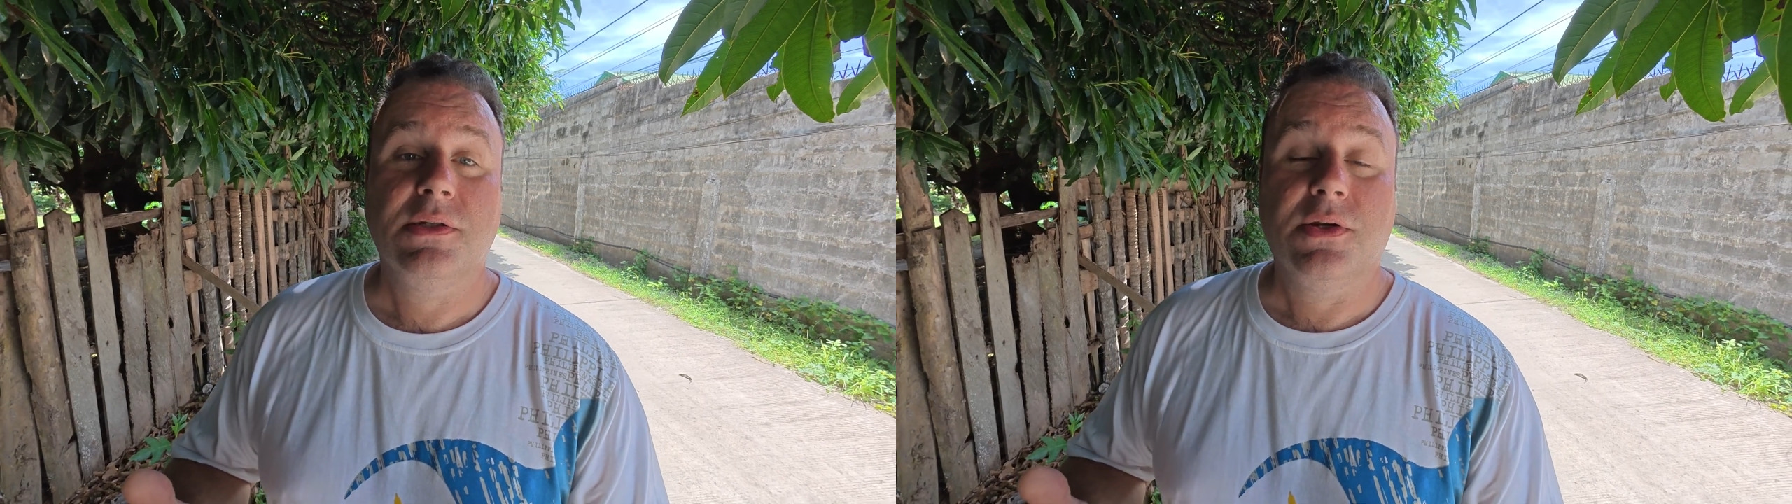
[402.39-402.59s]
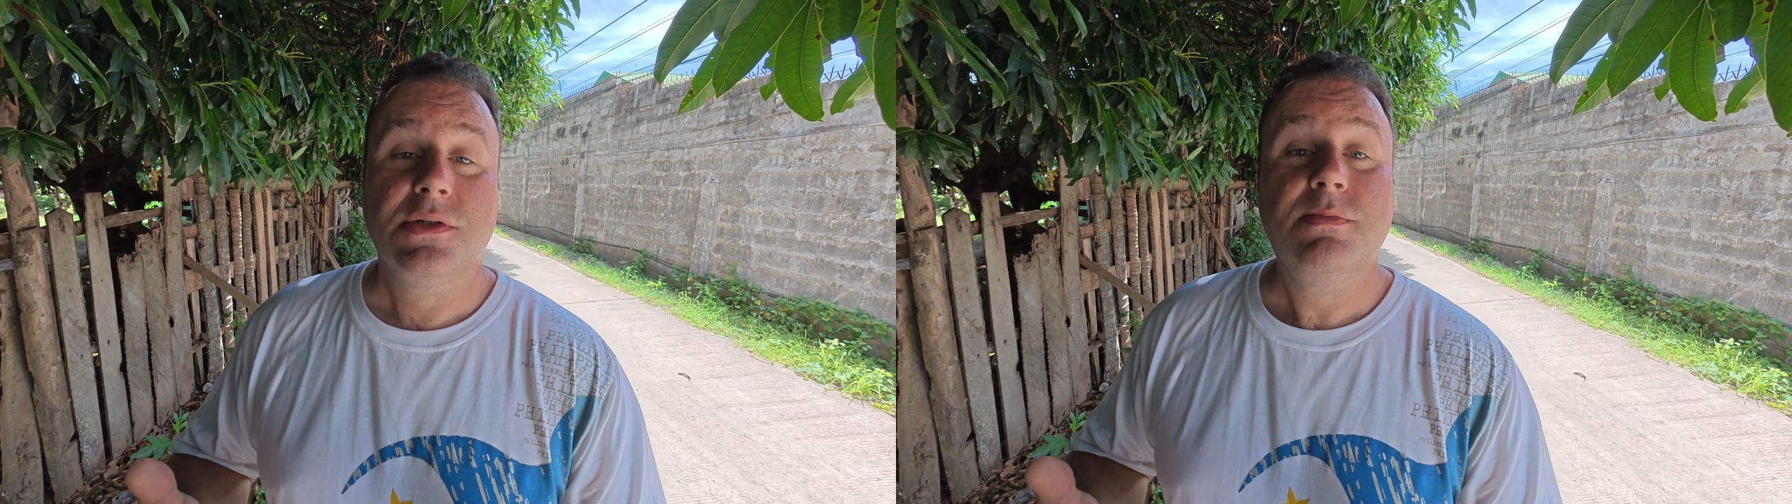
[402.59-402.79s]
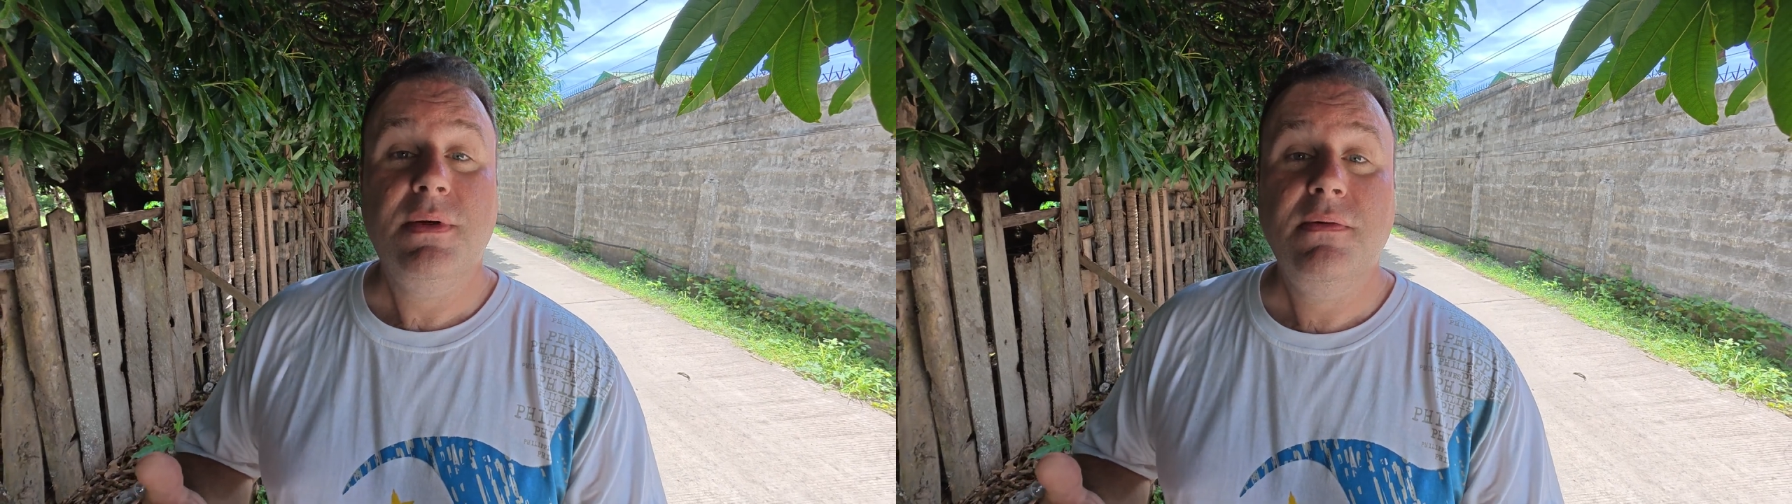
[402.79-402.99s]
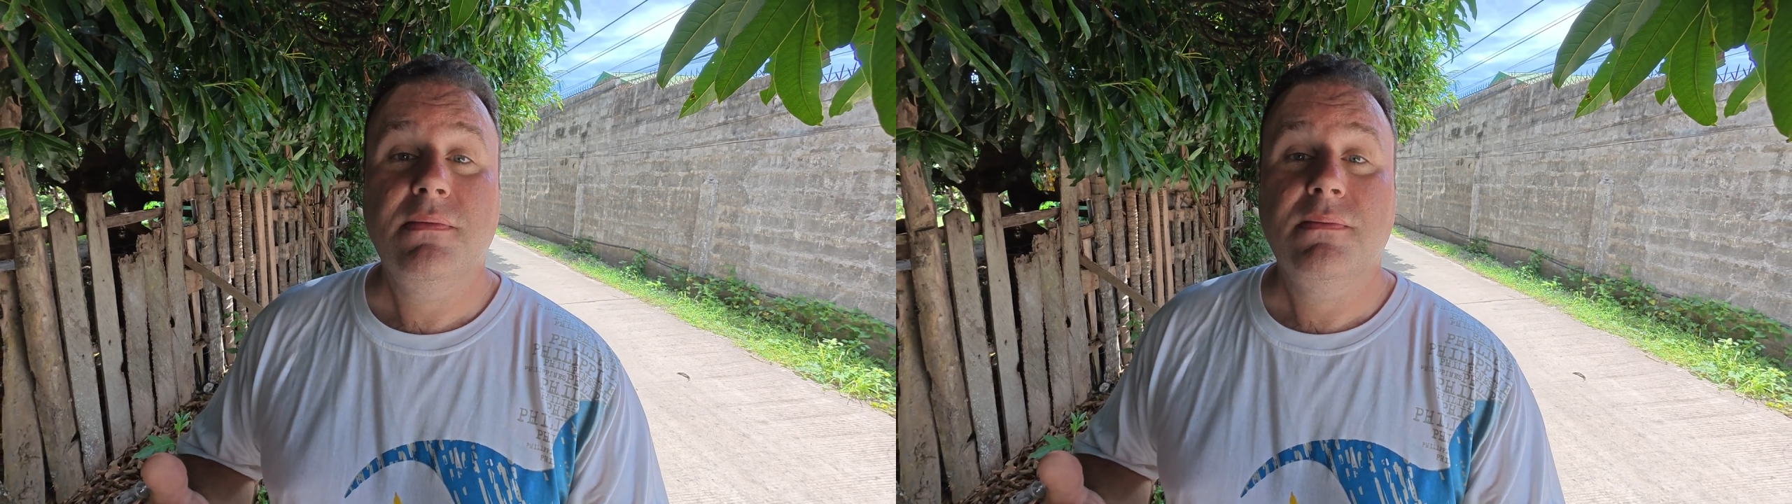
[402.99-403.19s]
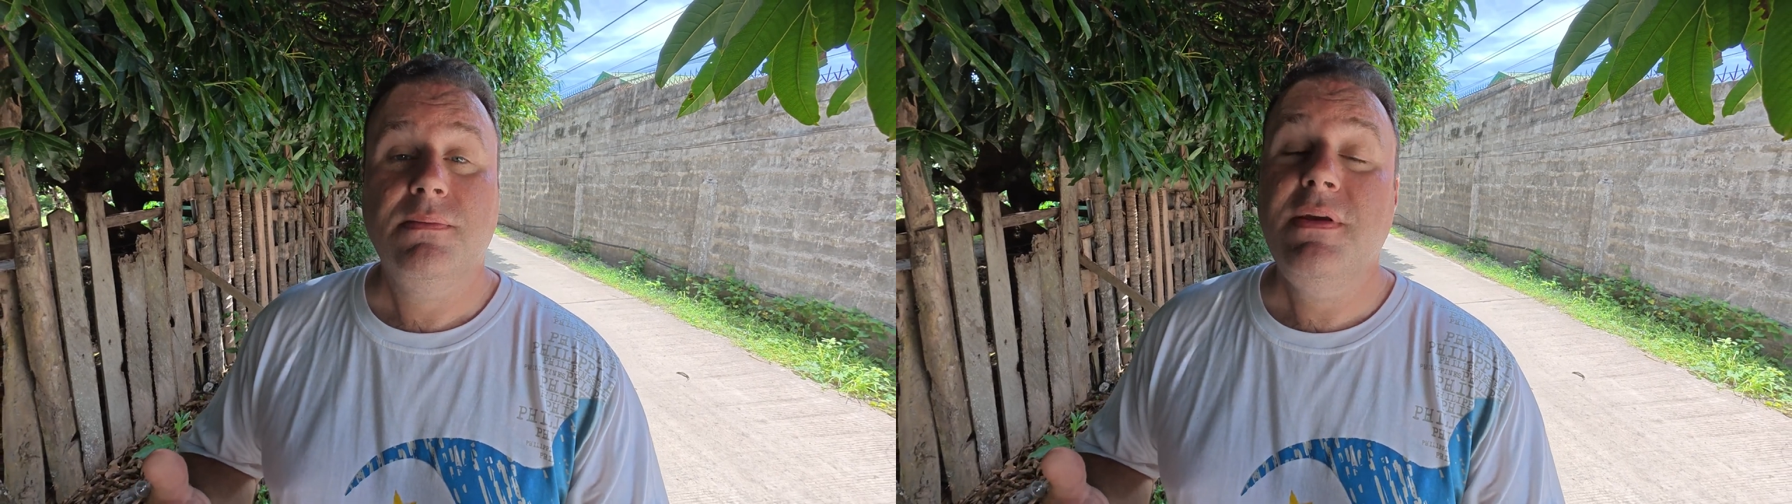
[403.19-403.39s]
just
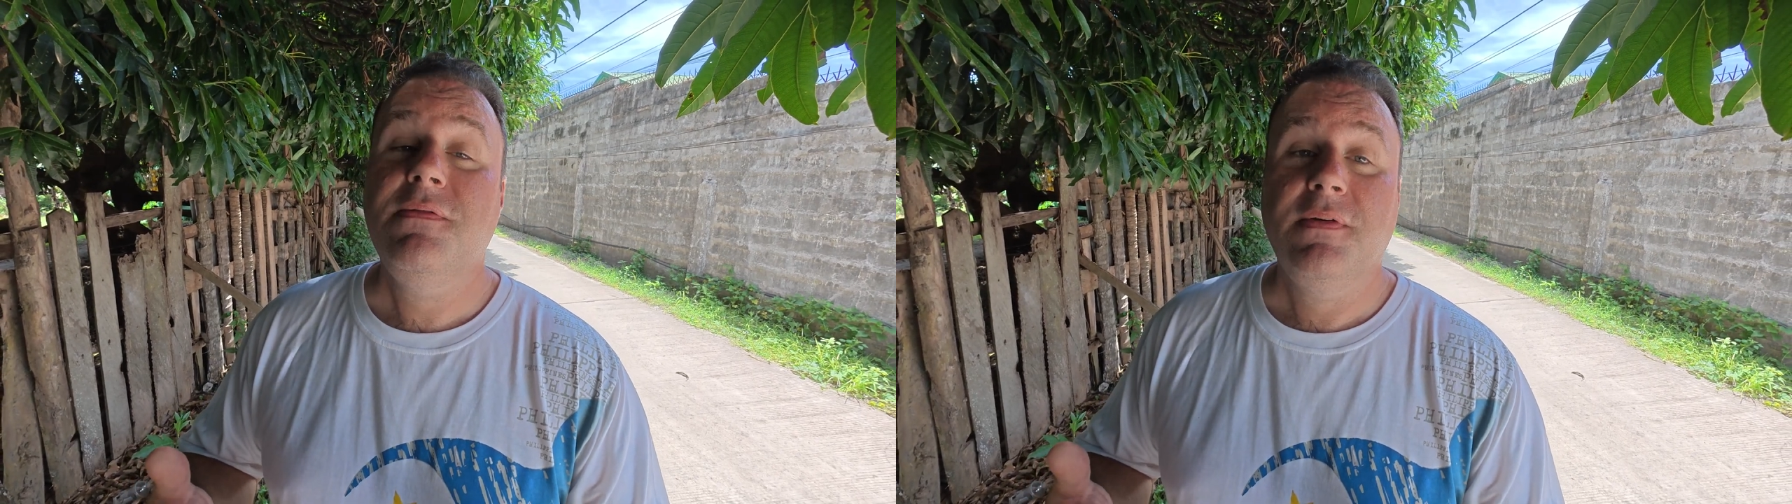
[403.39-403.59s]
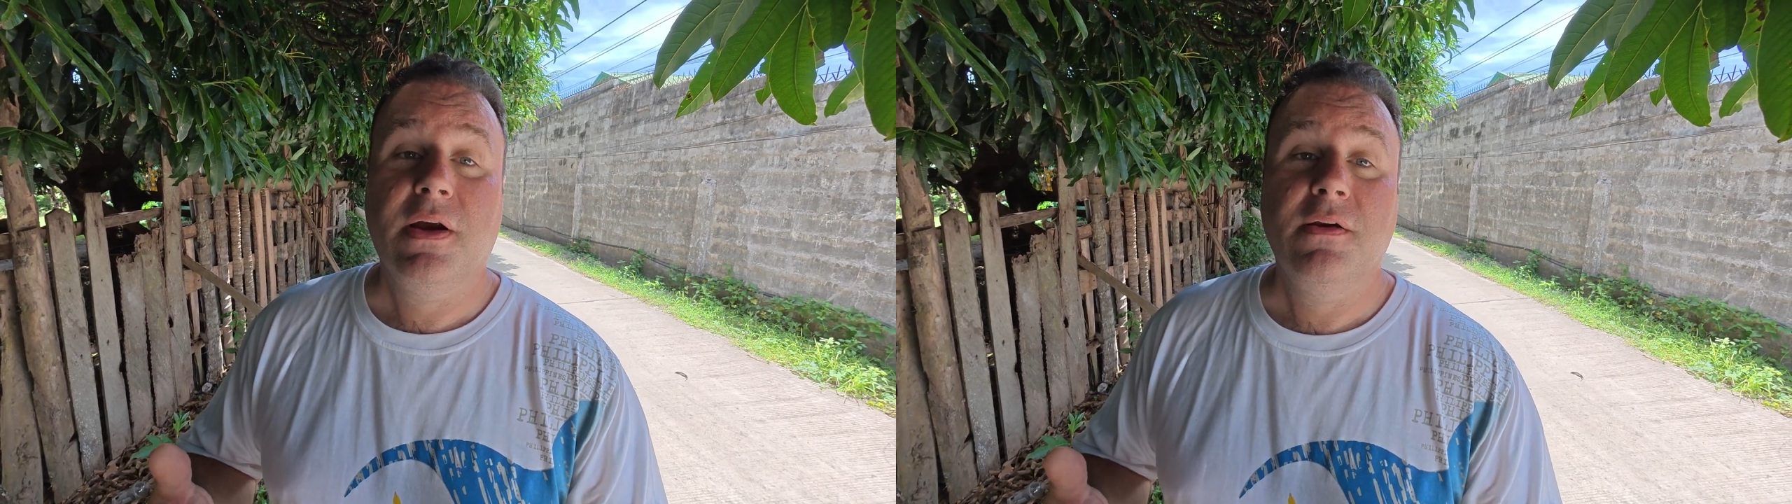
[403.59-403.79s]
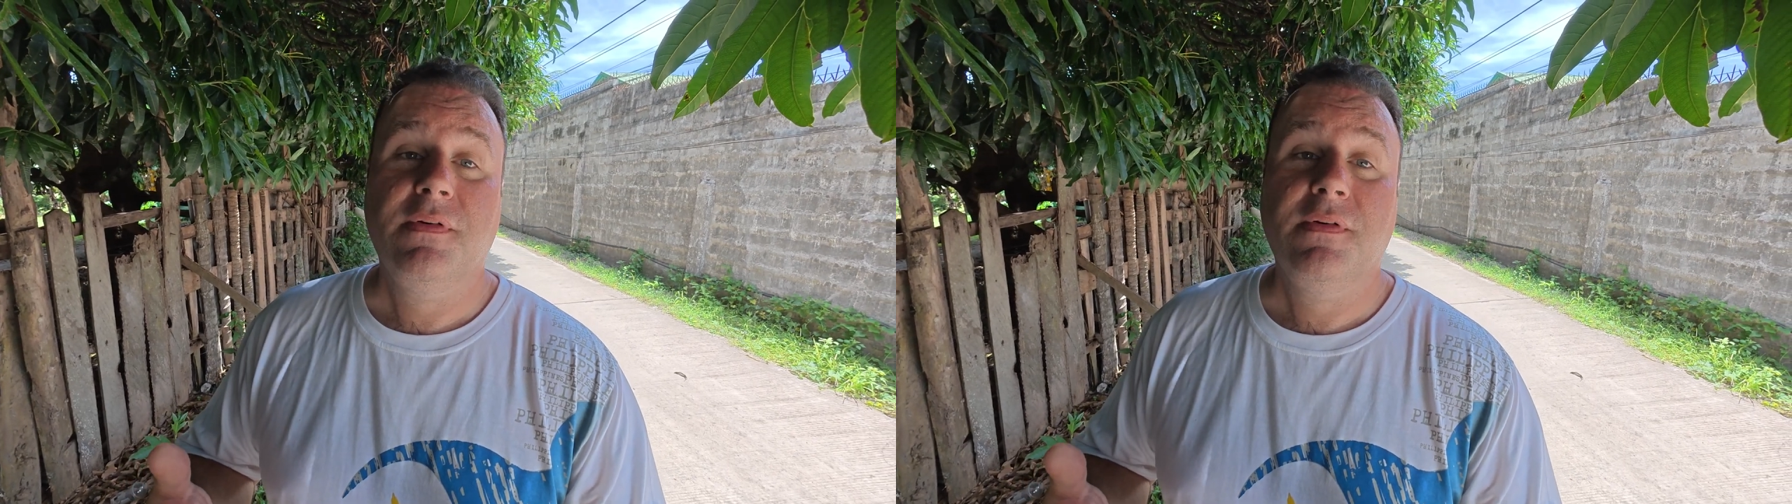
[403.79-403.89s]
be very,